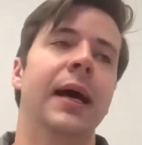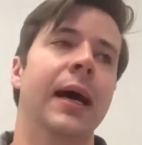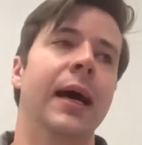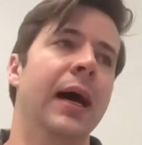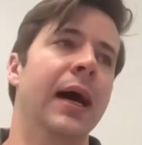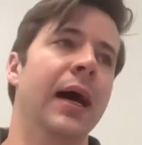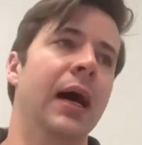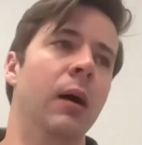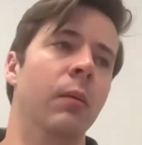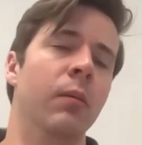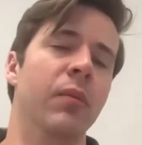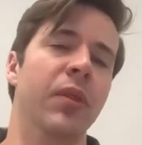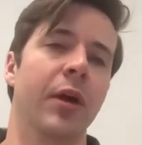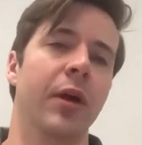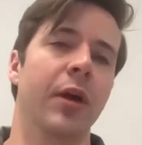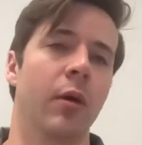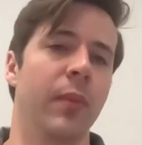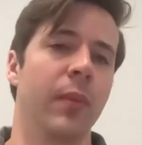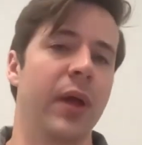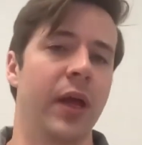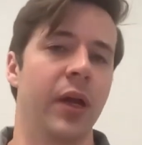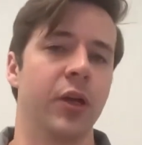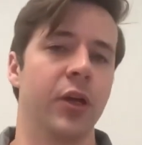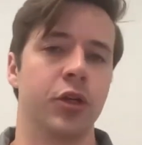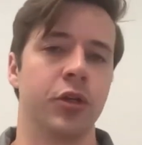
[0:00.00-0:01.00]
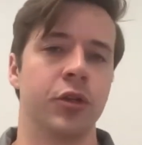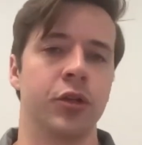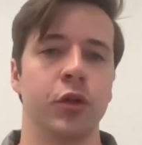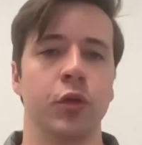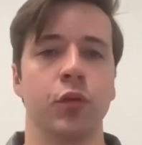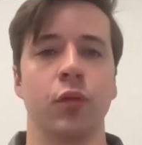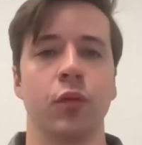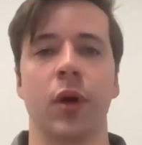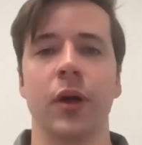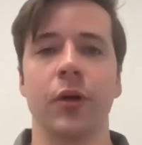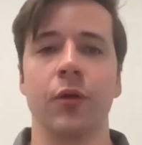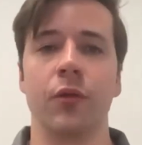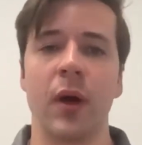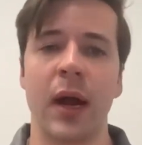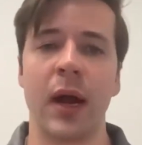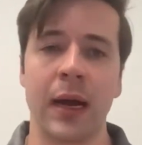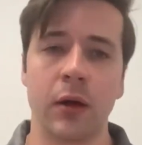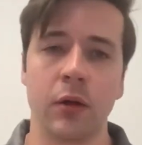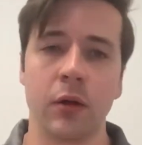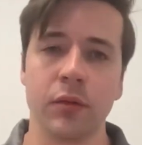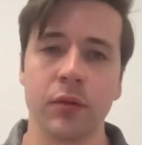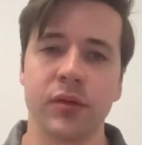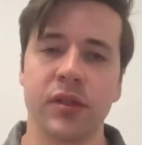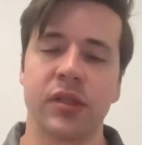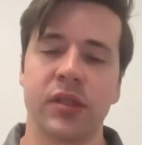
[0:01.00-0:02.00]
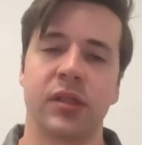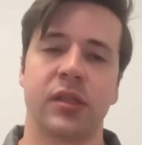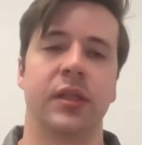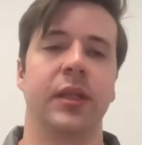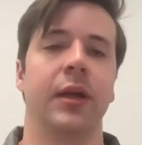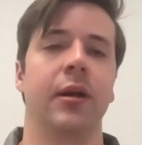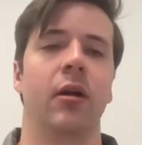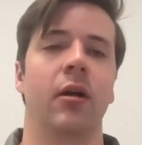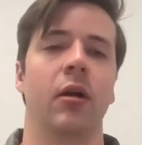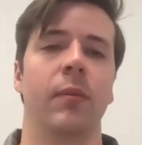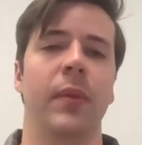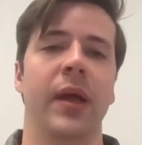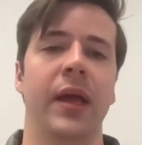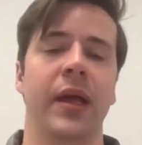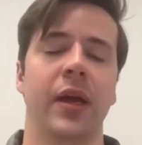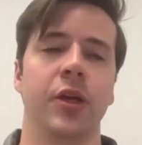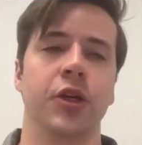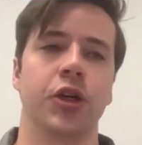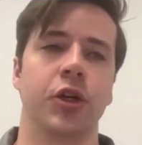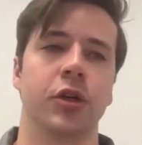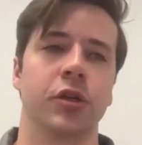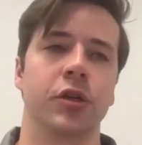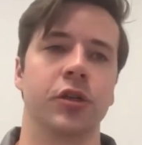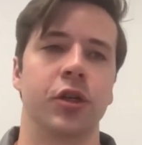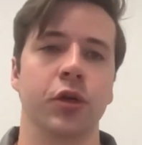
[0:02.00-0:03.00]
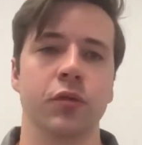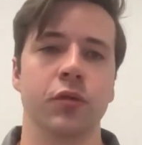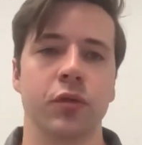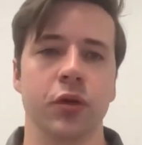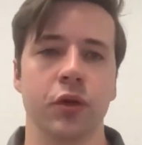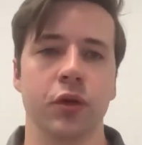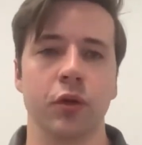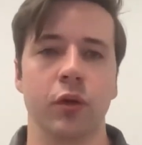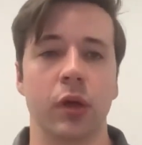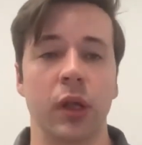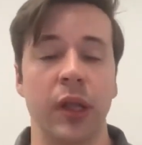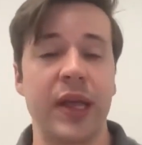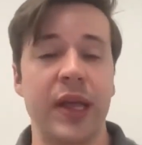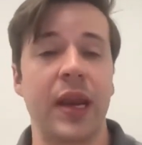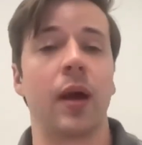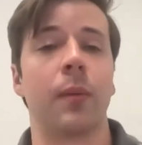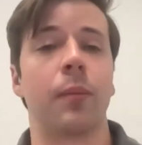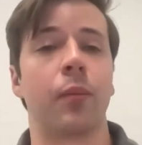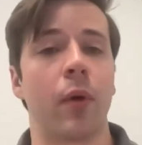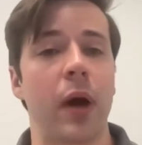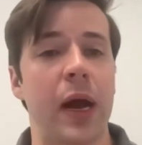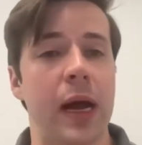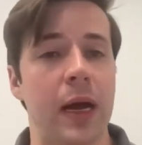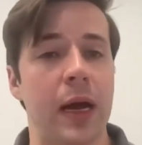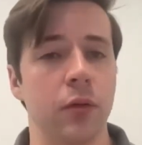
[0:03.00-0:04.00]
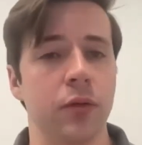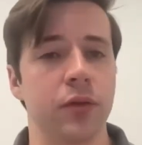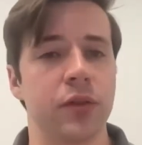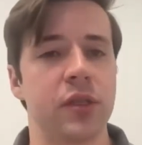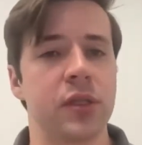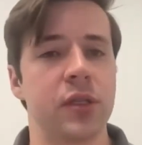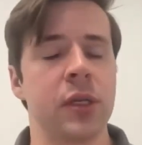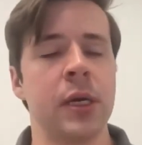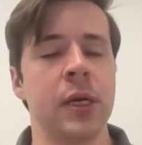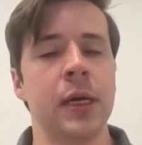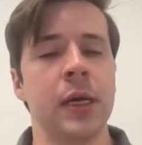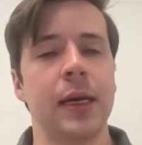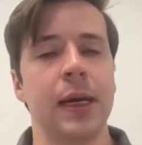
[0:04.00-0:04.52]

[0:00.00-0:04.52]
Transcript: Um, there are managers who run routes. There are managers who do cleanup routes.